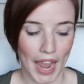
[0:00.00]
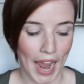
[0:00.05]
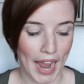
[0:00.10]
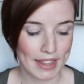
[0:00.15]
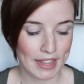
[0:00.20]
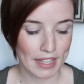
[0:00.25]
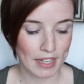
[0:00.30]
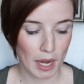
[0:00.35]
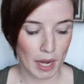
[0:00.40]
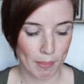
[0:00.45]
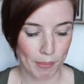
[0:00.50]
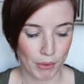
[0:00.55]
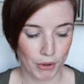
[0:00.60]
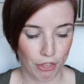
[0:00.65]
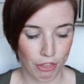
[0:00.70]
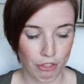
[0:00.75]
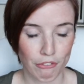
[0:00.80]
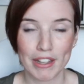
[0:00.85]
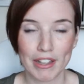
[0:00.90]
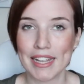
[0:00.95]
And then number
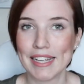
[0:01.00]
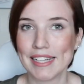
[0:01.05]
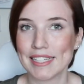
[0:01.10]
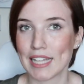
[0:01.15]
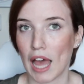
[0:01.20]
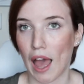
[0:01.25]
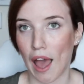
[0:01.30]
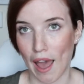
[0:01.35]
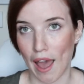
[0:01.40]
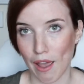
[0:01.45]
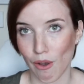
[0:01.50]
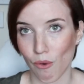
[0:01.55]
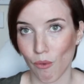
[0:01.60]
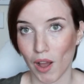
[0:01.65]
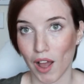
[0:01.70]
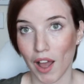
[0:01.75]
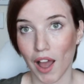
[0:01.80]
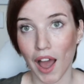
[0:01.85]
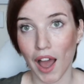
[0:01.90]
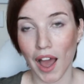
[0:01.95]
3 is Iowa.